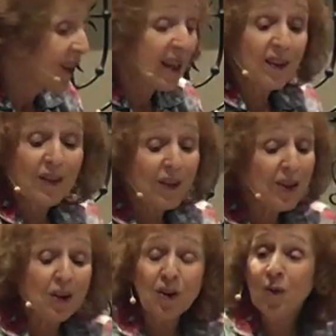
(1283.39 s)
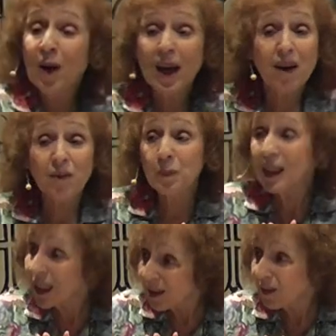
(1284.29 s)
they still don't have
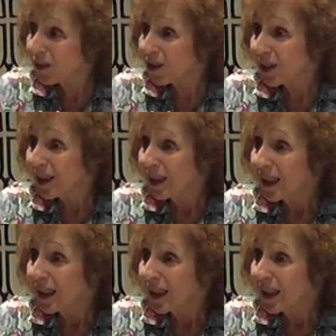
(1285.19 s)
peace.